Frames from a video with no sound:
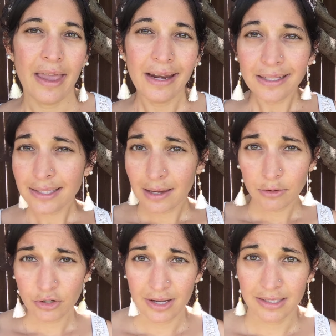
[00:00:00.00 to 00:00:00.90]
Anytime
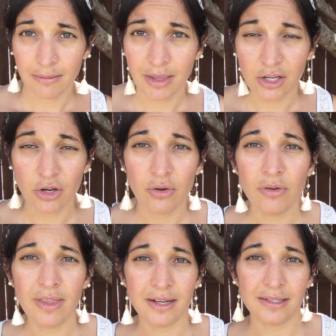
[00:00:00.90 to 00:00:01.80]
you're trying something
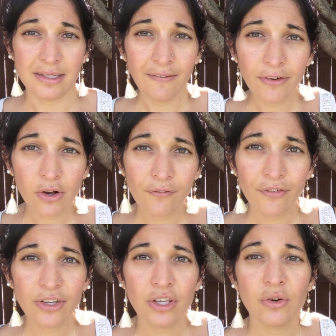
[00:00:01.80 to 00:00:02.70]
new that is difficult
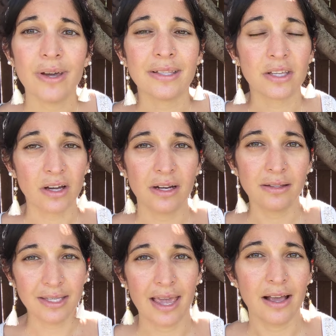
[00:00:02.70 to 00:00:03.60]
for you, it's gonna
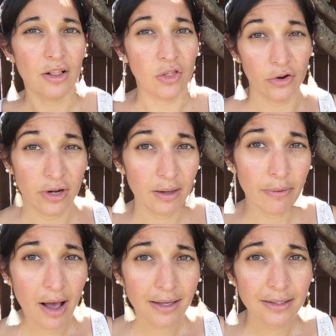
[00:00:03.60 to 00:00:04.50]
take a learning
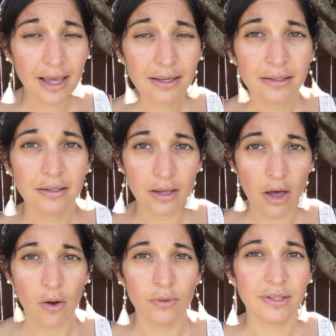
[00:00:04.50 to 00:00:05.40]
process,
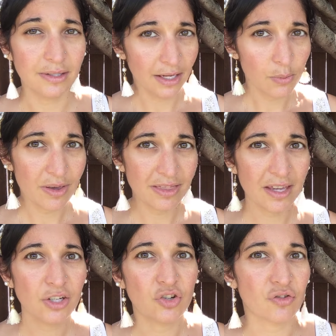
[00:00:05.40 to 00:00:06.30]
so stick with
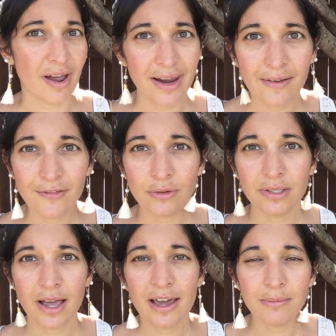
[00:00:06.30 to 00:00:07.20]
it, try it a few
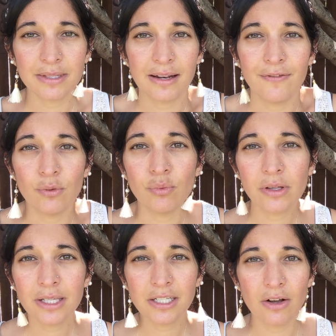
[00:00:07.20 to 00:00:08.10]
times, and if you
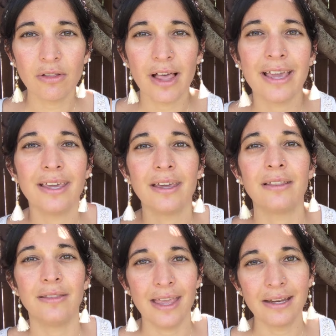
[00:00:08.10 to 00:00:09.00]
really don't like it,
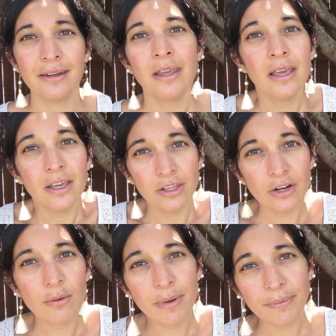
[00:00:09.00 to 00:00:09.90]
then
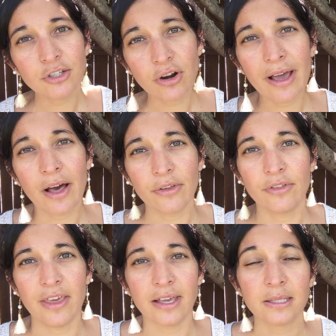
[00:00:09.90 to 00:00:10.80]
maybe try other
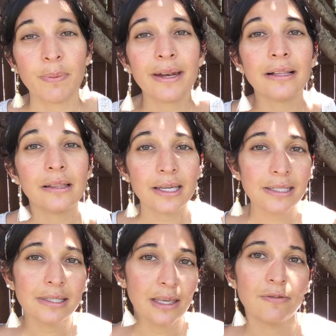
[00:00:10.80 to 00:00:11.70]
things, but at
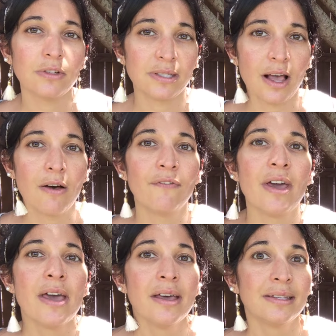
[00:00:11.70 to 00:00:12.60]
least give yourself
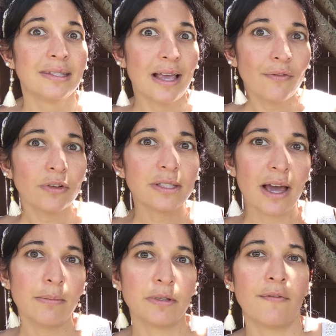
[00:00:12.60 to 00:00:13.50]
several
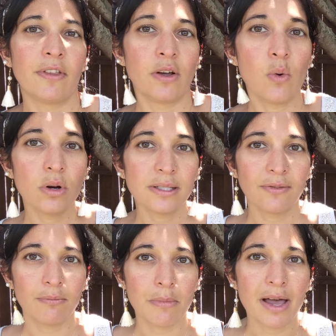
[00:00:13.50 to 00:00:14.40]
times over the course
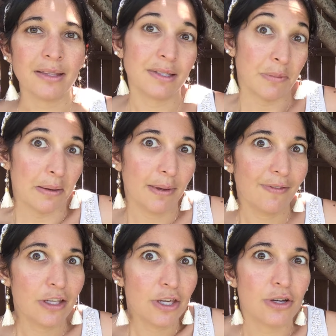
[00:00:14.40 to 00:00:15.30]
of months, maybe
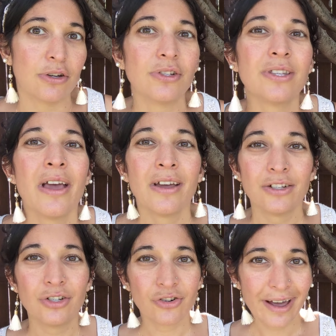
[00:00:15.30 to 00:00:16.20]
even years,
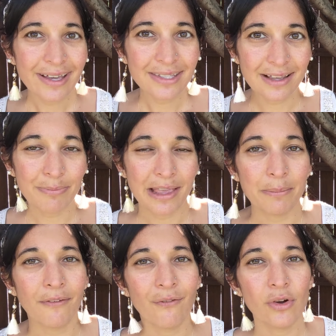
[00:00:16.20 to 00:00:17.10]
to try something
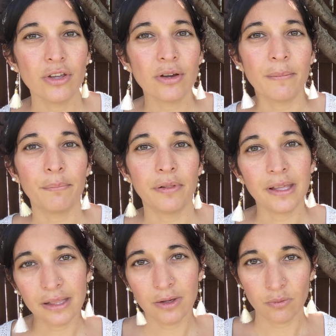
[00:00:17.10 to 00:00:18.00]
before you
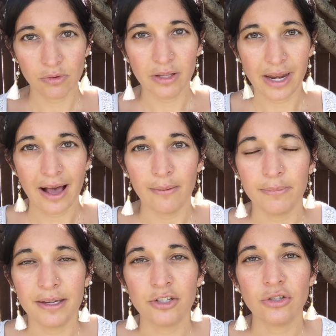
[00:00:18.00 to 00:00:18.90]
completely rule it out,
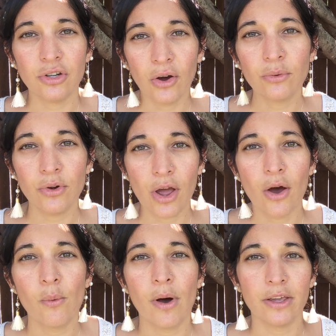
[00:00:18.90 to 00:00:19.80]
because you don't
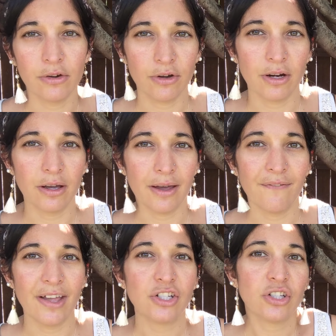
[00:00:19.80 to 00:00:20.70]
know what you're gonna
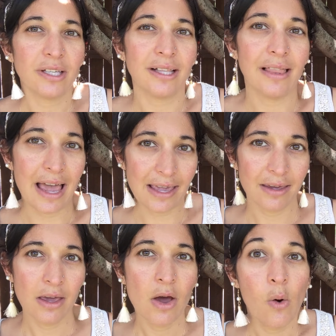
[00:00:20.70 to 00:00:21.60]
eventually like
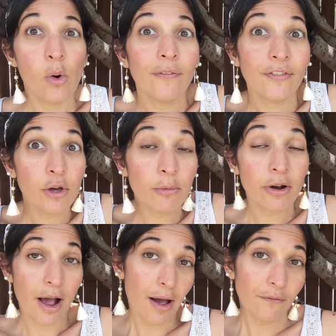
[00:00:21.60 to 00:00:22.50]
or feel more
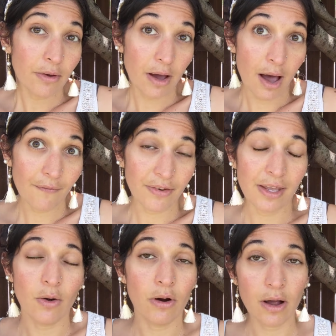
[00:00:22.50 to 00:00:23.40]

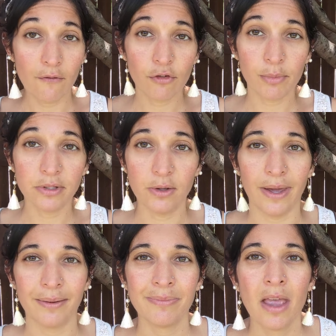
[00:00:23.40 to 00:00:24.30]
confident or comfortable
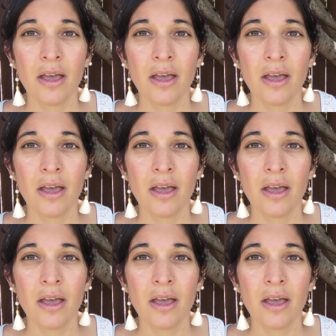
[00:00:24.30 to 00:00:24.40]
doing.